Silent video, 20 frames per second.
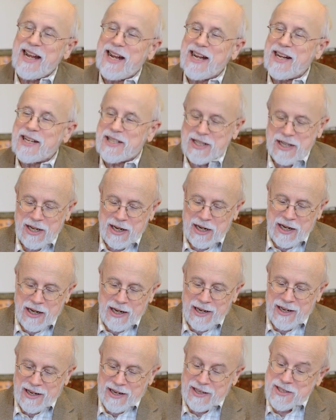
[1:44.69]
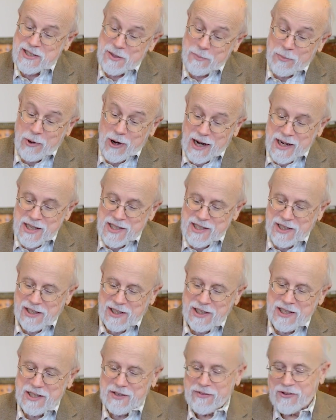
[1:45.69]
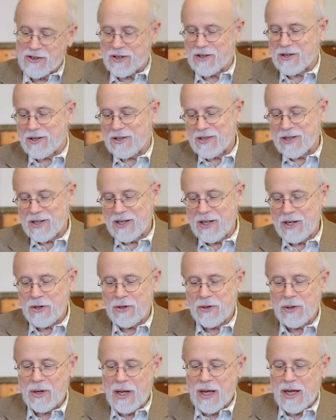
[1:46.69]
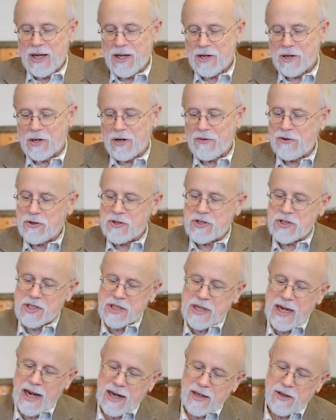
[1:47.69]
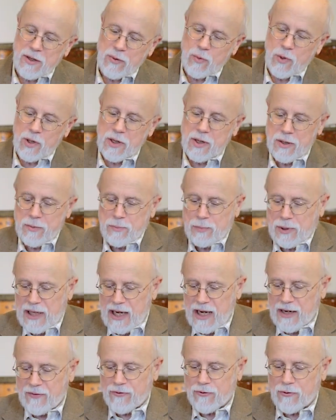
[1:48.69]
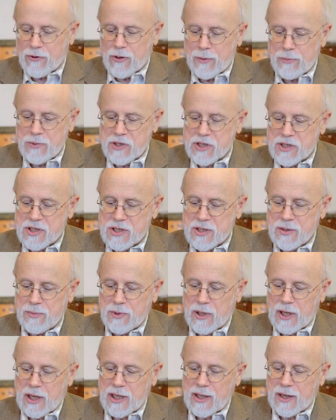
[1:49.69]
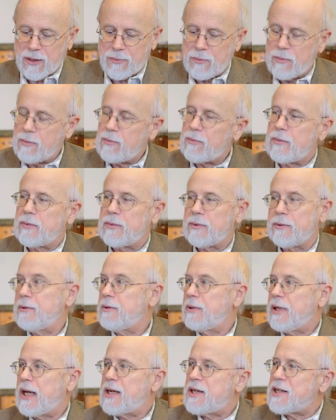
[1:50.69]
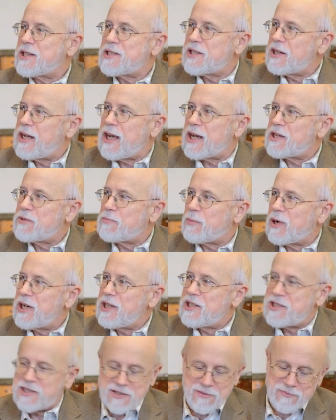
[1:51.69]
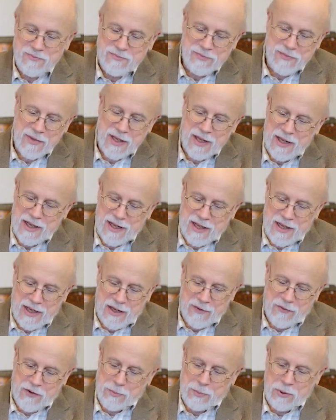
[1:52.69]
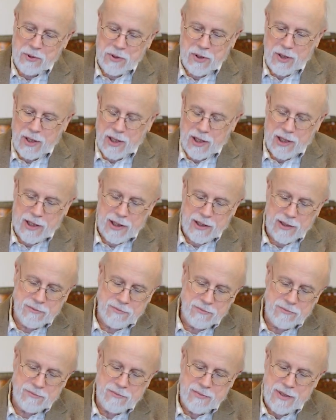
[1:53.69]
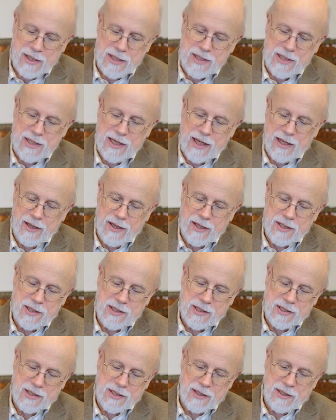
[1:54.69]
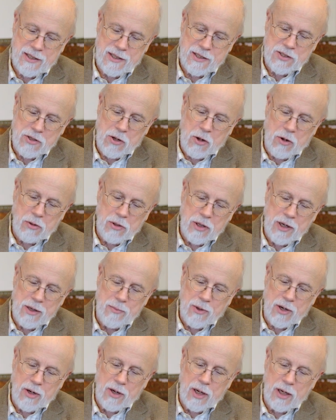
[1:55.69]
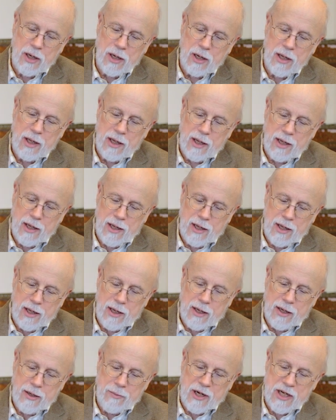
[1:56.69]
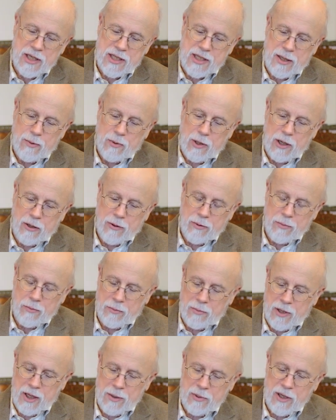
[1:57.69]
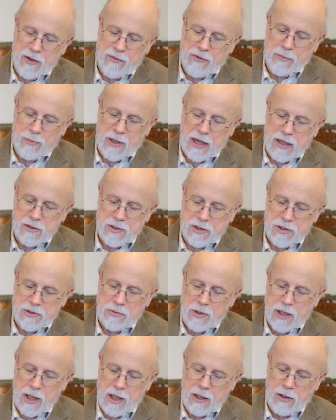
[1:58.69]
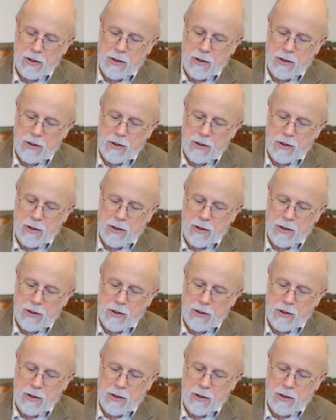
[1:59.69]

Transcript: it's surprisingly difficult. If you just had the wooden platform, just the bottom, that doesn't catch mice. If you put on, say, this holding bar, you might say, well, maybe if a mouse is running